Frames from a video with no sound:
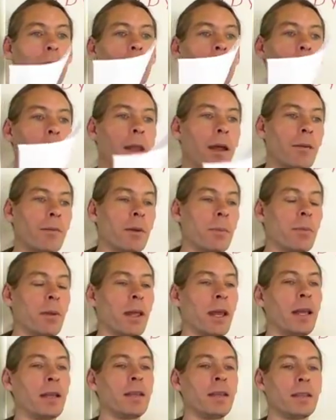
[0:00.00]
And every
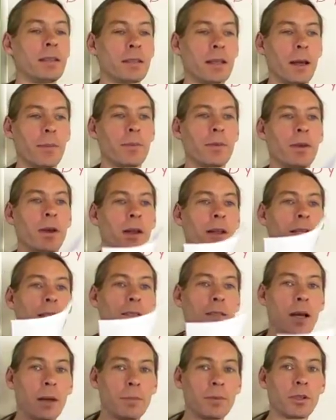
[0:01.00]
plant he steps on, he
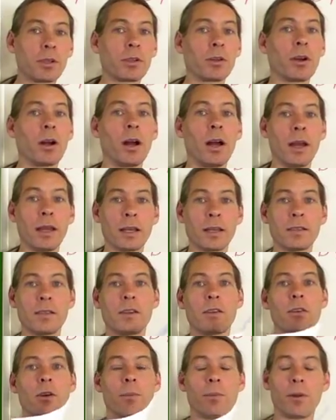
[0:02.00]
stops to cry because he
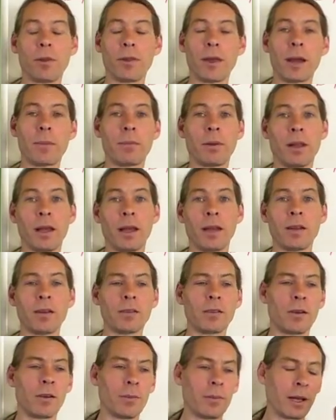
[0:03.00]
crumpled that plant. He goes,
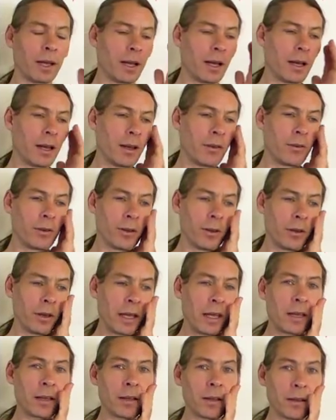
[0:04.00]
oh my God, I
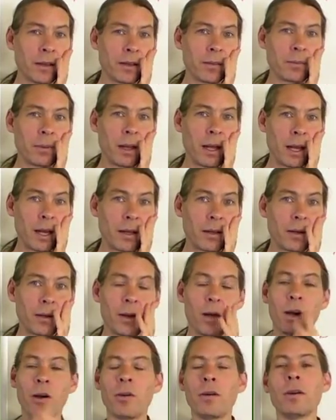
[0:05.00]
killed this plant.
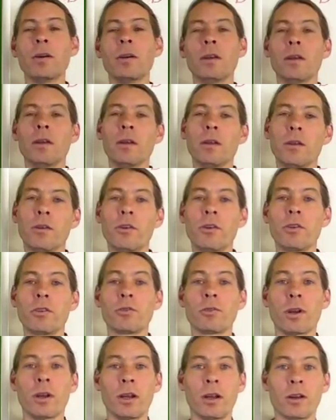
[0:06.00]
No, you're just
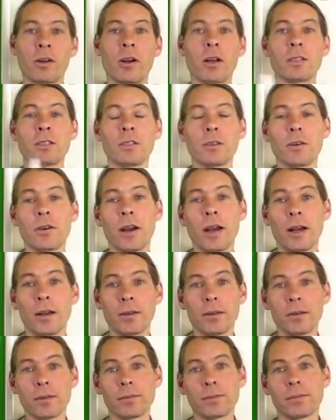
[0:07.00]
running across the ground.
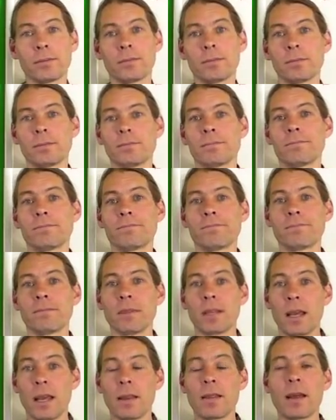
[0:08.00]

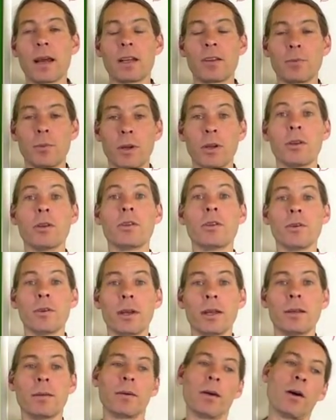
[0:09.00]
Okay, that's what you're
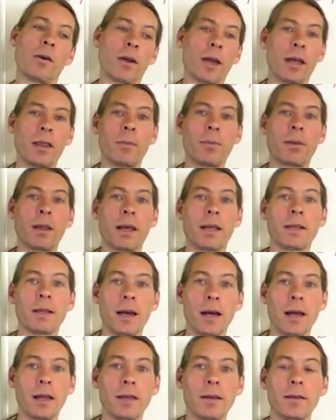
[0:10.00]
doing. Okay, the plant
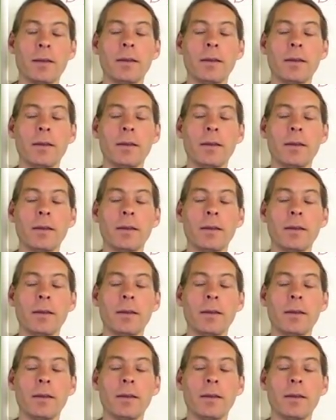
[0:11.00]
died.